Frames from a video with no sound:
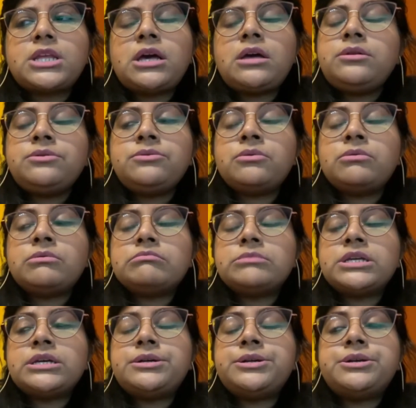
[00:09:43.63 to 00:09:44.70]
I don't know,
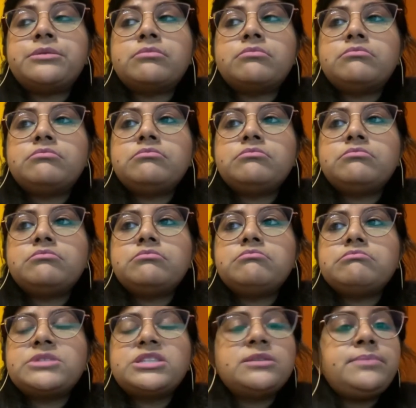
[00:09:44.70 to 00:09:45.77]
they're
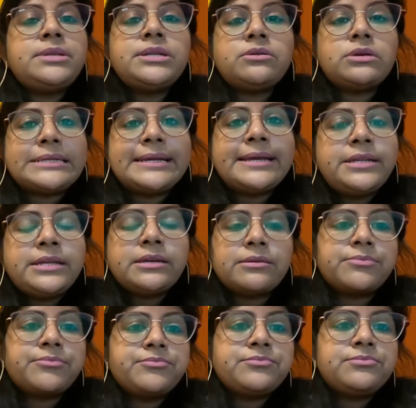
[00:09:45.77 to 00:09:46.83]
simply not
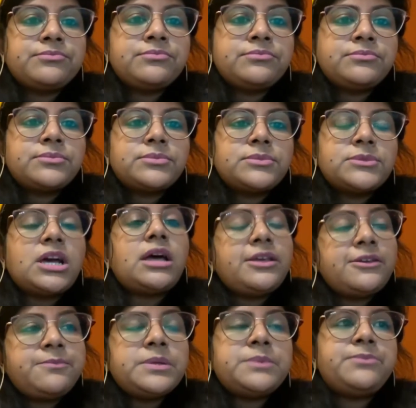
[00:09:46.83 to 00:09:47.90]
getting. I
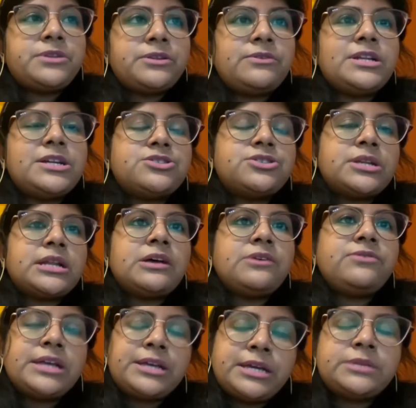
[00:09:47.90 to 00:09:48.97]
have been privileged
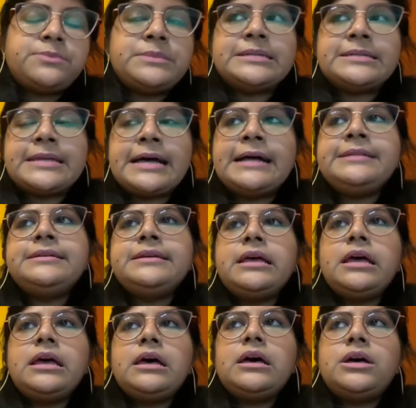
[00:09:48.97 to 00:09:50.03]
enough, I admit that,
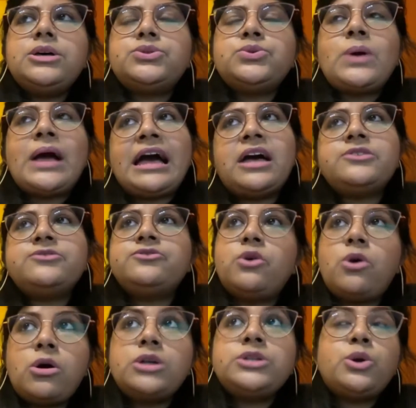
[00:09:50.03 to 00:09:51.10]
to have
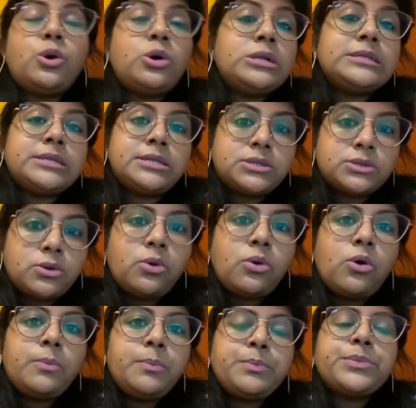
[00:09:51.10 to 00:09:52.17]
got all this
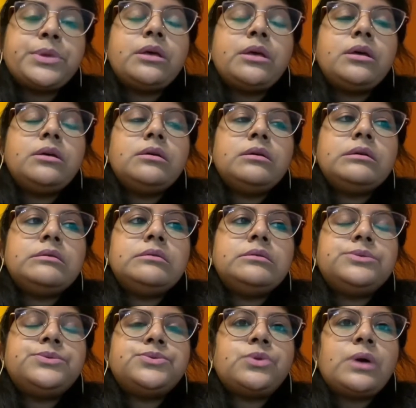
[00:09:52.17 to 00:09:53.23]
scope,
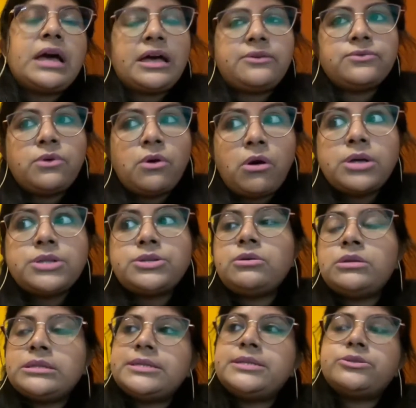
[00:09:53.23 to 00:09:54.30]
to have got
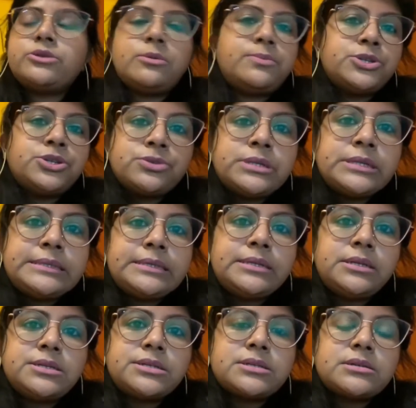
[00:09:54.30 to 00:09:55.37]
all these
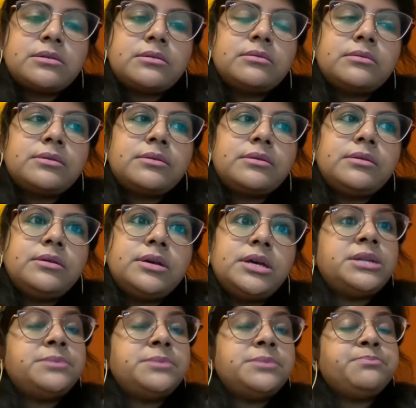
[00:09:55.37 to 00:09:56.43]
opportunities
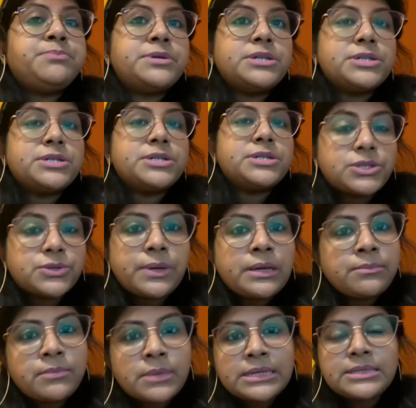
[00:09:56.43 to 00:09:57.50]
in
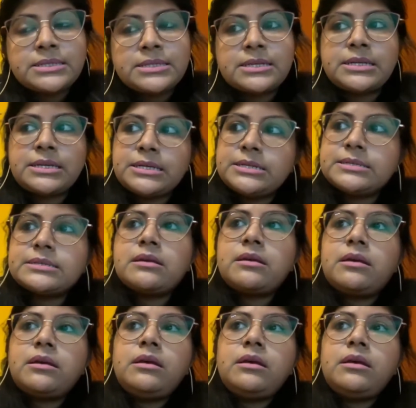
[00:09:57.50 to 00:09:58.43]
pursuing my studies,